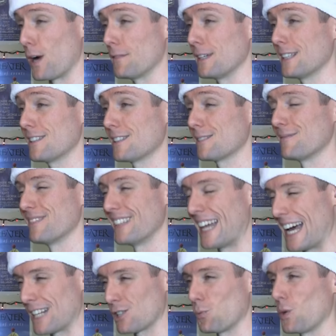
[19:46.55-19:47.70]
Private.
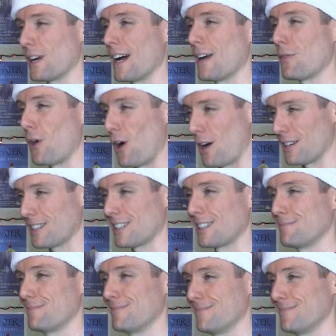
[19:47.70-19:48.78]
That's what I thought.